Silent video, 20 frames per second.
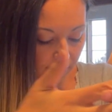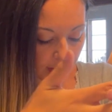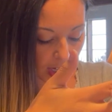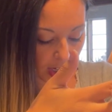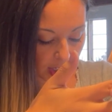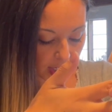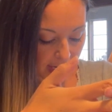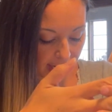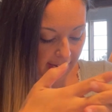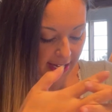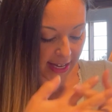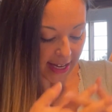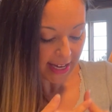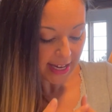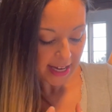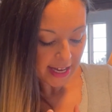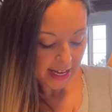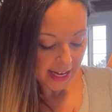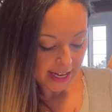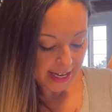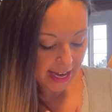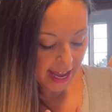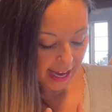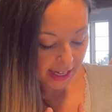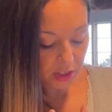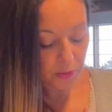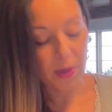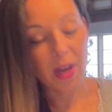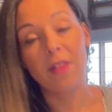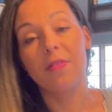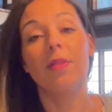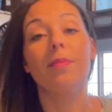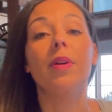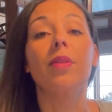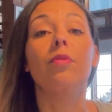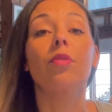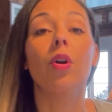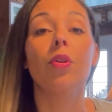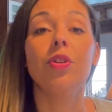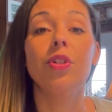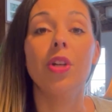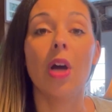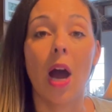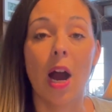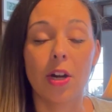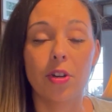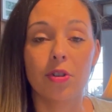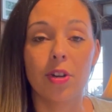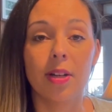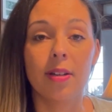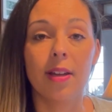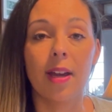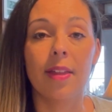All right. Next, we have the Monroe Doctrine,